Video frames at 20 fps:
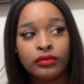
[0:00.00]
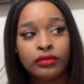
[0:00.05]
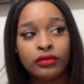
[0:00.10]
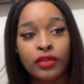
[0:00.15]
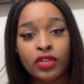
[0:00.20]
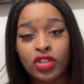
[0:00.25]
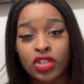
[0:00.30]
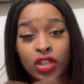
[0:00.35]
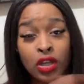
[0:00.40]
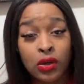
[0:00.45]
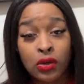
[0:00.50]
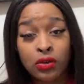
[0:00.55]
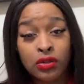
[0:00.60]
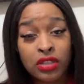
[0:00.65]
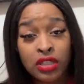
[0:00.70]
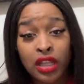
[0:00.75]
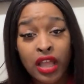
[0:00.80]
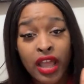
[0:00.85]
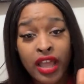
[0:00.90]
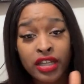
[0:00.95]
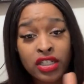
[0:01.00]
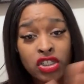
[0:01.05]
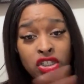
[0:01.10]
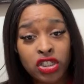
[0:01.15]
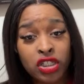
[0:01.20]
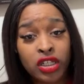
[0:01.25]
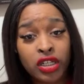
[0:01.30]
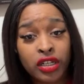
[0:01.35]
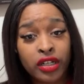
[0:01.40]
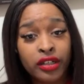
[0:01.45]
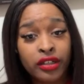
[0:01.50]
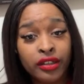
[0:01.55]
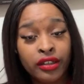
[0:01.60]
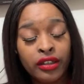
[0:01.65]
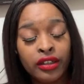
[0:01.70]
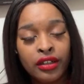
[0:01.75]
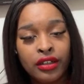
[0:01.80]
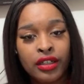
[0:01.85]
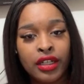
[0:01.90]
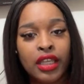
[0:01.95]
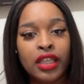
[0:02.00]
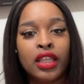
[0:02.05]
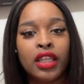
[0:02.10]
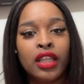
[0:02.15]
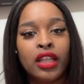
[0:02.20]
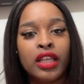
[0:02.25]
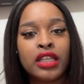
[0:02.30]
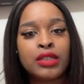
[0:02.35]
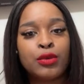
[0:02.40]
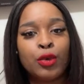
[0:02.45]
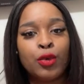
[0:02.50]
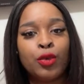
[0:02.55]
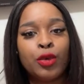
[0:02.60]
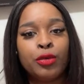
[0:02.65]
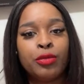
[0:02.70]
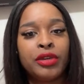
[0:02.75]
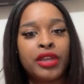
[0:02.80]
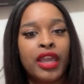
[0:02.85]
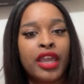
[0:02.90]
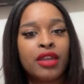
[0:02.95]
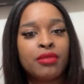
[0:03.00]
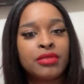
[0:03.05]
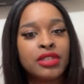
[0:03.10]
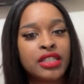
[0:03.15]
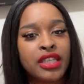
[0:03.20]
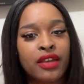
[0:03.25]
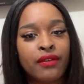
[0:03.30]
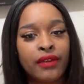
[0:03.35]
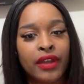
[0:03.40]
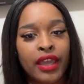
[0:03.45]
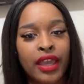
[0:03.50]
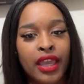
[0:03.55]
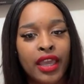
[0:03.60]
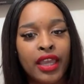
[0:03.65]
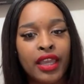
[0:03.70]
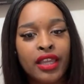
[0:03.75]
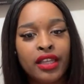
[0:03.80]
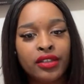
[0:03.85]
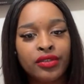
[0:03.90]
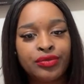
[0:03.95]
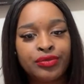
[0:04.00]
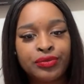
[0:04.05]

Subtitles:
zones last year. And then that's when we became 7A,